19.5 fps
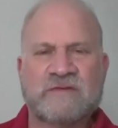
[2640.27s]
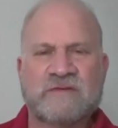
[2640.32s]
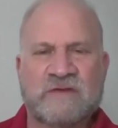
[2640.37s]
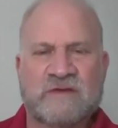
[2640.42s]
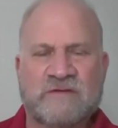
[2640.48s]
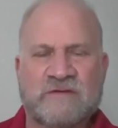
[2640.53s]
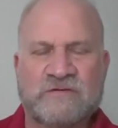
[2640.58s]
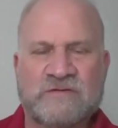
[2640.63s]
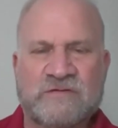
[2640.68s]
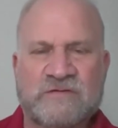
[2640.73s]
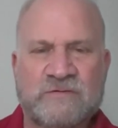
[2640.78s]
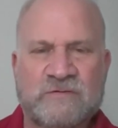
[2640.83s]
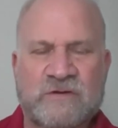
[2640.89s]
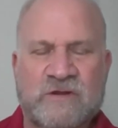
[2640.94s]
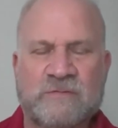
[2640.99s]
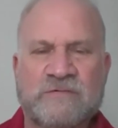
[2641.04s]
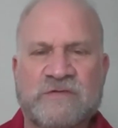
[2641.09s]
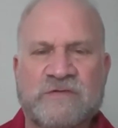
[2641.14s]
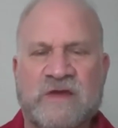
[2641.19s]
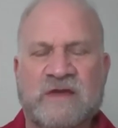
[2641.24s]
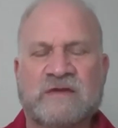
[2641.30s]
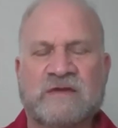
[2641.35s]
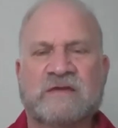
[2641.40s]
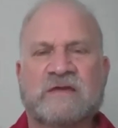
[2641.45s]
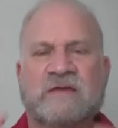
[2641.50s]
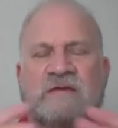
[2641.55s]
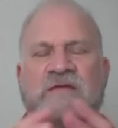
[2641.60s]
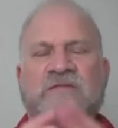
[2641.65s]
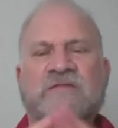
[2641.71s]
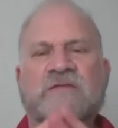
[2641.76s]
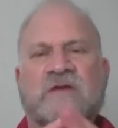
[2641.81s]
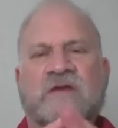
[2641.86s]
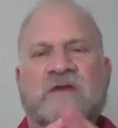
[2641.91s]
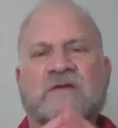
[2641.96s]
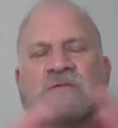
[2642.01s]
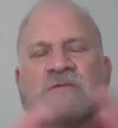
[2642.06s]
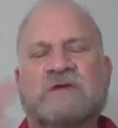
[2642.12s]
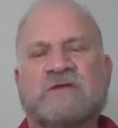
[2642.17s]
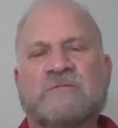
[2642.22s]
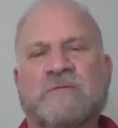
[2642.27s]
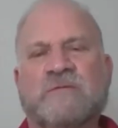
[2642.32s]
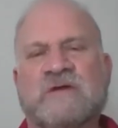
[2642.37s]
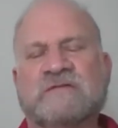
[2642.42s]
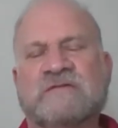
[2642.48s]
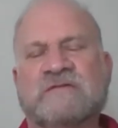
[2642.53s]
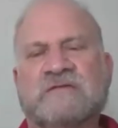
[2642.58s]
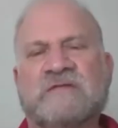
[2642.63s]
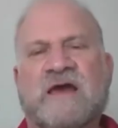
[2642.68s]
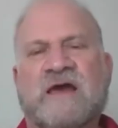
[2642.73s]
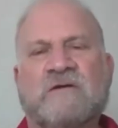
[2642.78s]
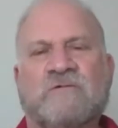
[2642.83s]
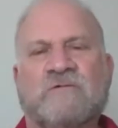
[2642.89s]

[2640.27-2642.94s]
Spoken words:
If you see what I'm saying, it can be expanded that